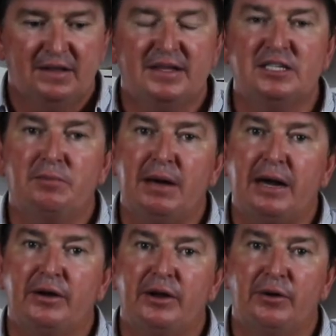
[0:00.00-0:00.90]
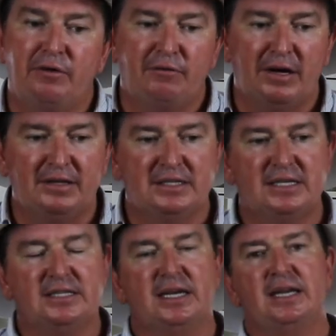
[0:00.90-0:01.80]
there's a barrier in front that
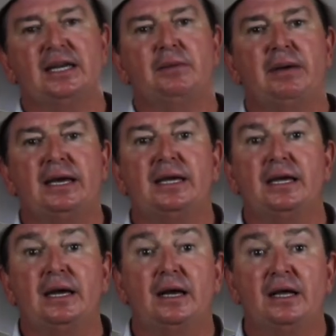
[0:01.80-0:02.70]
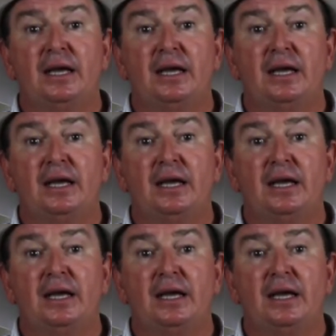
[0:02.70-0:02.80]
says, hey, get back here.